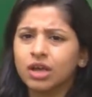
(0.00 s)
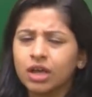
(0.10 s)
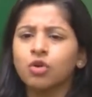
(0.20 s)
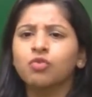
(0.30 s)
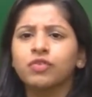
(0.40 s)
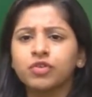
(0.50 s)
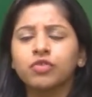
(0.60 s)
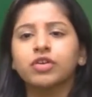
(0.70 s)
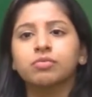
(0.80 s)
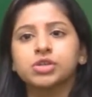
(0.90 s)
an overview of
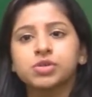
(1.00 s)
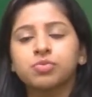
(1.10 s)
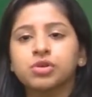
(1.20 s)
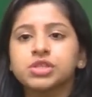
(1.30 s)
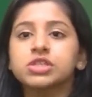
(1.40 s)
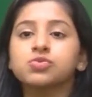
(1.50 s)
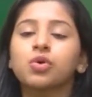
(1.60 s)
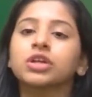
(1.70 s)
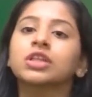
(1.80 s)
admission process, what are